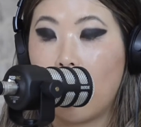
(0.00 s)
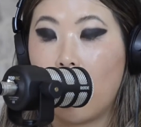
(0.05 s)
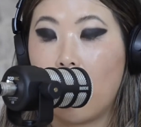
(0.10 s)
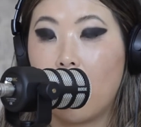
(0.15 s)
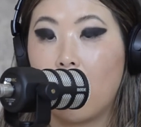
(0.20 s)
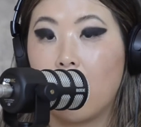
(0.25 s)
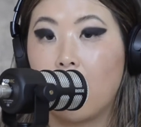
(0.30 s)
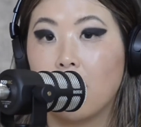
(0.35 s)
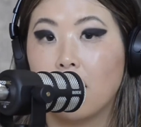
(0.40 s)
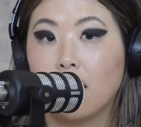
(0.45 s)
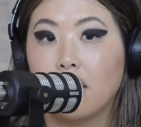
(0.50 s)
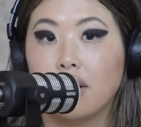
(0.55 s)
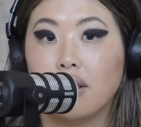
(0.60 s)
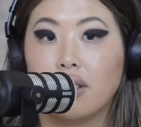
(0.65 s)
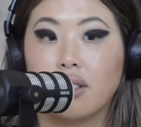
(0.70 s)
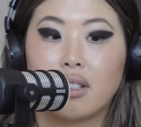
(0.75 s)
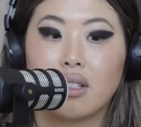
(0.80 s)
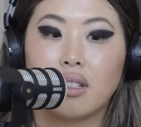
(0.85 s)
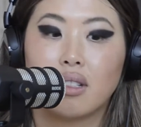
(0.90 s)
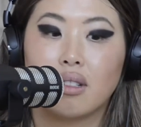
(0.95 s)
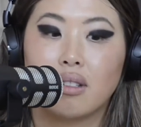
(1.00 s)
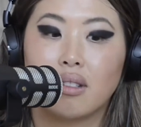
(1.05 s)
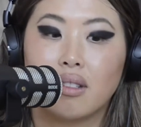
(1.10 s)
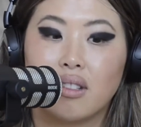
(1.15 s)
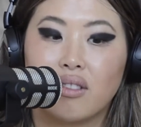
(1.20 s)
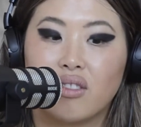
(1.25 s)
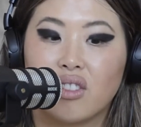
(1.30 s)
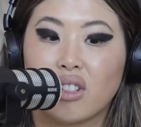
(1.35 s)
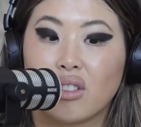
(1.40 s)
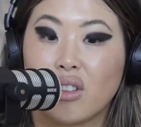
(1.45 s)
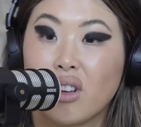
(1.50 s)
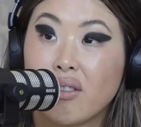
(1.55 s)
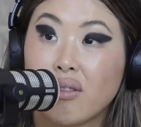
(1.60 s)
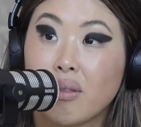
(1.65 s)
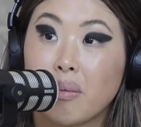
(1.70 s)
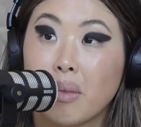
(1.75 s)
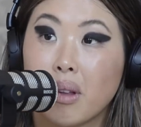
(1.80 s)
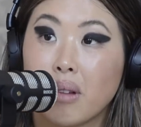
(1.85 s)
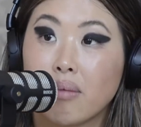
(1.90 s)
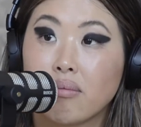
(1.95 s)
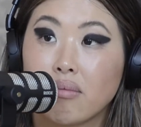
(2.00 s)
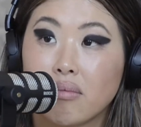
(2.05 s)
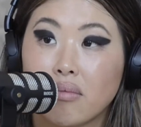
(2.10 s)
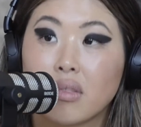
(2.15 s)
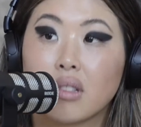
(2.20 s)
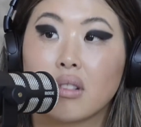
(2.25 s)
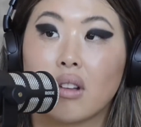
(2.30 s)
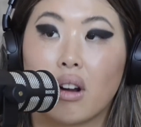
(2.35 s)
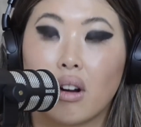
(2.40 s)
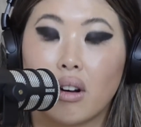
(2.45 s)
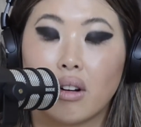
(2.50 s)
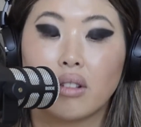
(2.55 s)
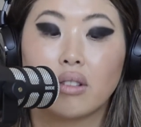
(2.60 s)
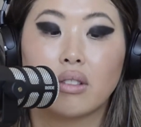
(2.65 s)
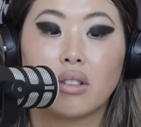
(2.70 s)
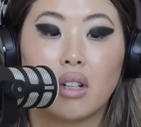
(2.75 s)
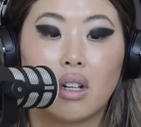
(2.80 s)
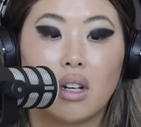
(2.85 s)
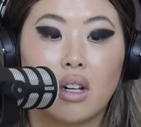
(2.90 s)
and you've just learned from them. So